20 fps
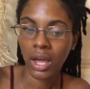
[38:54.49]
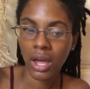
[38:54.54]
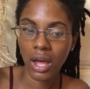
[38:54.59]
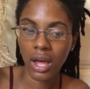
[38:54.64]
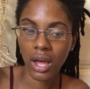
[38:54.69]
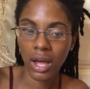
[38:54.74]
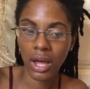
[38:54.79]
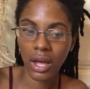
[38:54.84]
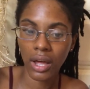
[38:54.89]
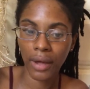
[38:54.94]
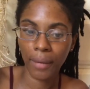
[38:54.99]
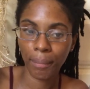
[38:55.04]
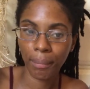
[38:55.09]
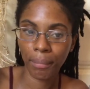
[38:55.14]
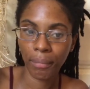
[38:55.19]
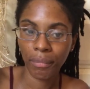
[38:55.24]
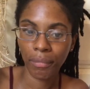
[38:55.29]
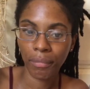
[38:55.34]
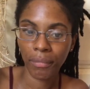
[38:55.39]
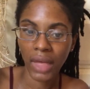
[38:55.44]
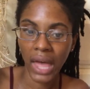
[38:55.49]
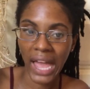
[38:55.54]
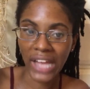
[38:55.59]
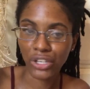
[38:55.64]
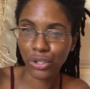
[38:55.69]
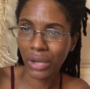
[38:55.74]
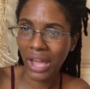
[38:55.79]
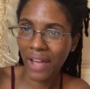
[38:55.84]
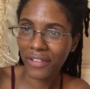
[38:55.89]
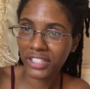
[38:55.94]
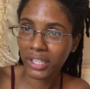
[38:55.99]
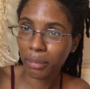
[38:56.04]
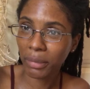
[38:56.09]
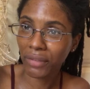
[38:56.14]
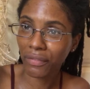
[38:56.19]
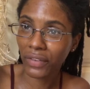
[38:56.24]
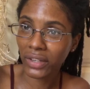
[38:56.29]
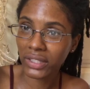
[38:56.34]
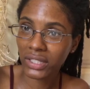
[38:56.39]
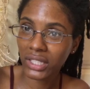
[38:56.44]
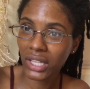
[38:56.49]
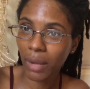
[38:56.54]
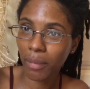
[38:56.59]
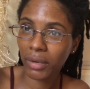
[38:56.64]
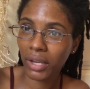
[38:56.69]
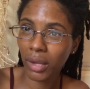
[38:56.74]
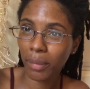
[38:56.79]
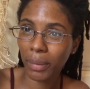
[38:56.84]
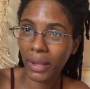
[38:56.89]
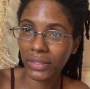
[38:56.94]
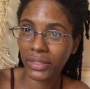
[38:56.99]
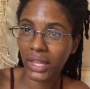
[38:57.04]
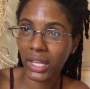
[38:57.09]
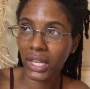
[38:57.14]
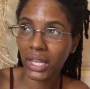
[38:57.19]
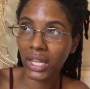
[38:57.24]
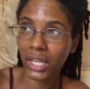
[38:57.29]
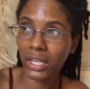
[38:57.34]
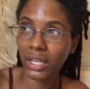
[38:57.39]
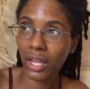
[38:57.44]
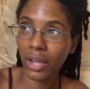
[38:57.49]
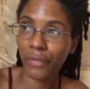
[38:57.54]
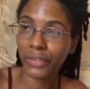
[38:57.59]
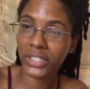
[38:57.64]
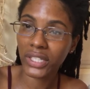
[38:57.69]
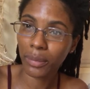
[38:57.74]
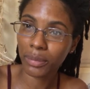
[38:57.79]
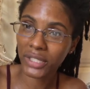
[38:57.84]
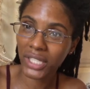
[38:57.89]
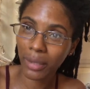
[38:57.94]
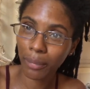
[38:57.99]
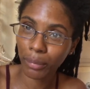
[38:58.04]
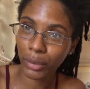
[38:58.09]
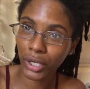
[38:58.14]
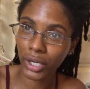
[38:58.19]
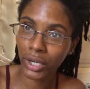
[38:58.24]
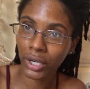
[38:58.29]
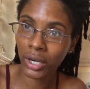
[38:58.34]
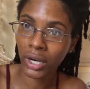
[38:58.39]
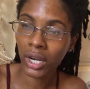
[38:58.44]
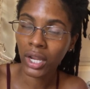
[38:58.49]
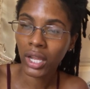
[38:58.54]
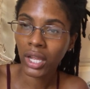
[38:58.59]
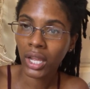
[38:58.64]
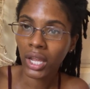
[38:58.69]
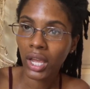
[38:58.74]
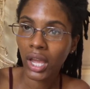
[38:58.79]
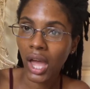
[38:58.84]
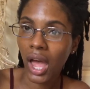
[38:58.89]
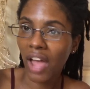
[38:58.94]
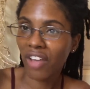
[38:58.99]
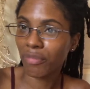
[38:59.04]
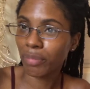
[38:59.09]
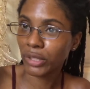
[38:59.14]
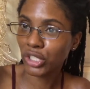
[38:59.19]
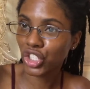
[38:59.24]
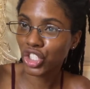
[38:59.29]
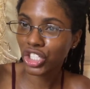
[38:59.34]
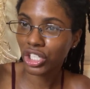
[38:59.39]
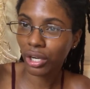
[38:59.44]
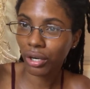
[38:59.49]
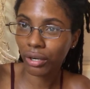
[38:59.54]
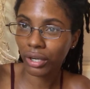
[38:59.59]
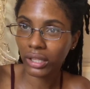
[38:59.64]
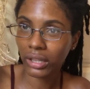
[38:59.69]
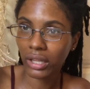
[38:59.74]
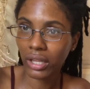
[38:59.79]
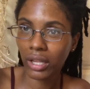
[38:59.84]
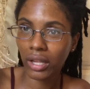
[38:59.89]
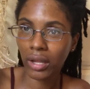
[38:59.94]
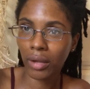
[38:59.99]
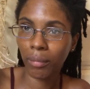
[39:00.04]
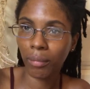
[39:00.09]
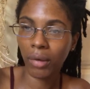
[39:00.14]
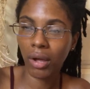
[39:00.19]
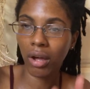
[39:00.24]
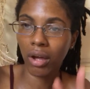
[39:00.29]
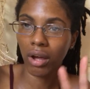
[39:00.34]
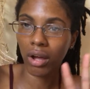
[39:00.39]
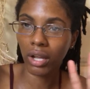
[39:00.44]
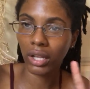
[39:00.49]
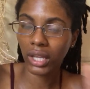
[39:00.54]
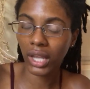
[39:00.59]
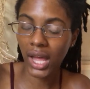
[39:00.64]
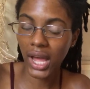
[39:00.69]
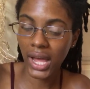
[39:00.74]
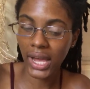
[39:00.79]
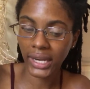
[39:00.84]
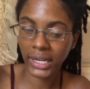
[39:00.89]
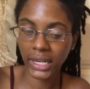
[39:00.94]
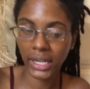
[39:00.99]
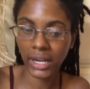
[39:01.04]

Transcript: I do have some events coming up at the end of September. I've been sharing them online and